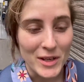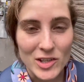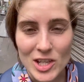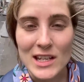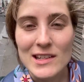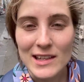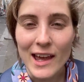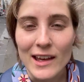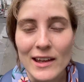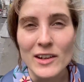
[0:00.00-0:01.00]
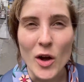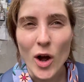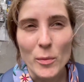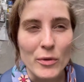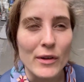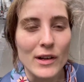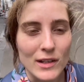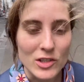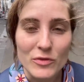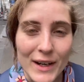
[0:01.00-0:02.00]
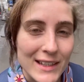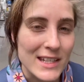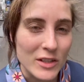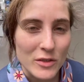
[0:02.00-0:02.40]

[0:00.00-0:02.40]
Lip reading: She's an opera director